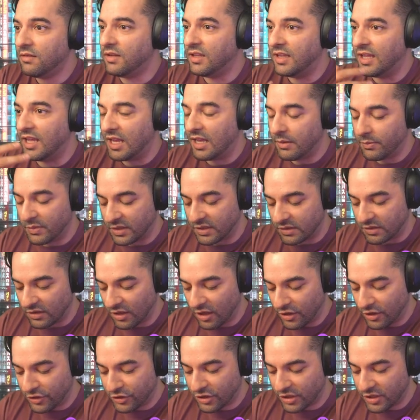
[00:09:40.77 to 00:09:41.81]
Game is
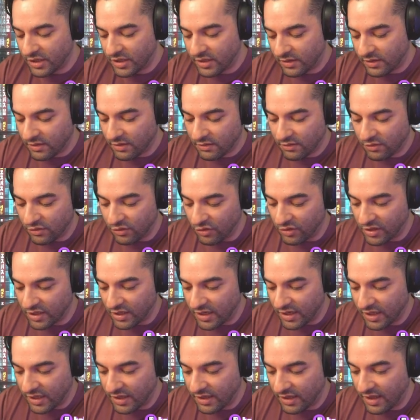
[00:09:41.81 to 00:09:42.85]
launching. You can
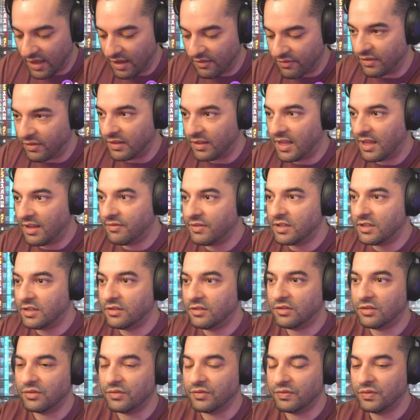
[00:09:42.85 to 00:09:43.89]
hit
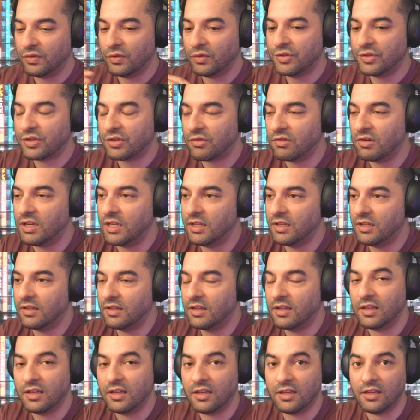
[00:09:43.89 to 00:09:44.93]
F11 to full screen
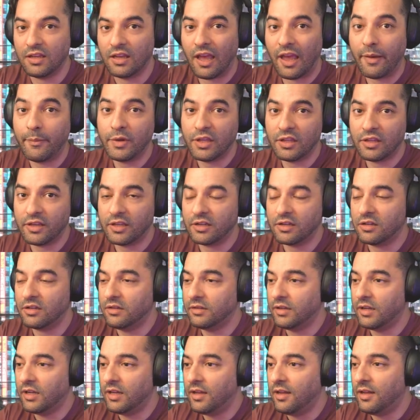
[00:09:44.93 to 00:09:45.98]
the emulator.
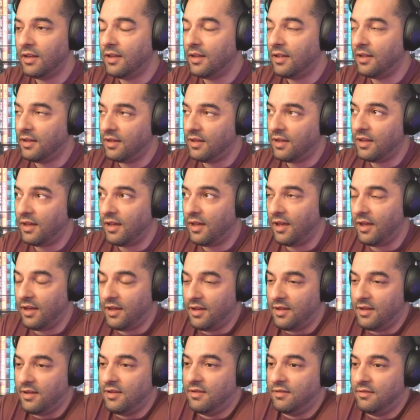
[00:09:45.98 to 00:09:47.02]

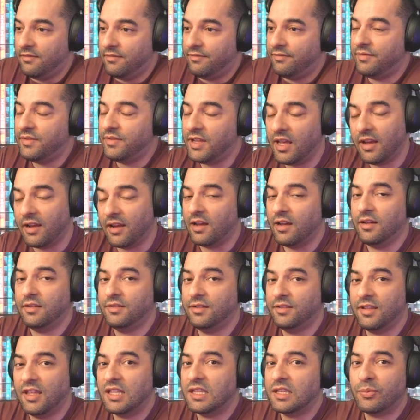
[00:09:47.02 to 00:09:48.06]
And yeah,
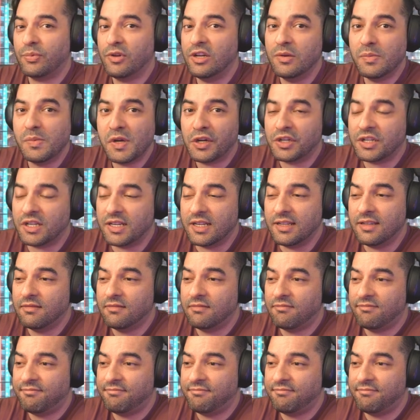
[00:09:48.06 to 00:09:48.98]
guys, that's pretty much it.